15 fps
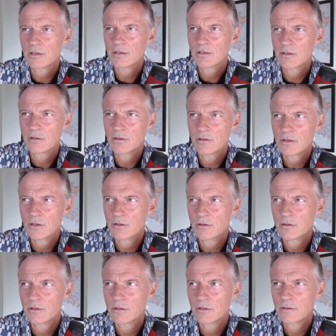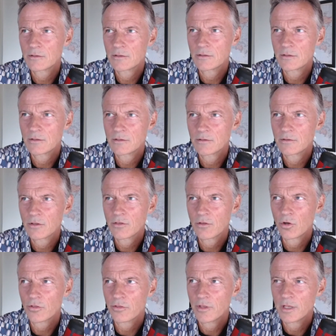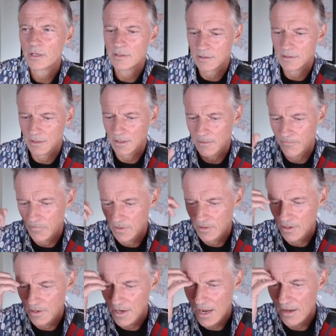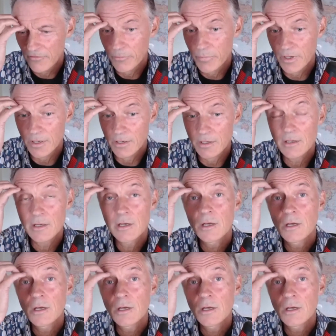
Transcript: the thought that there have been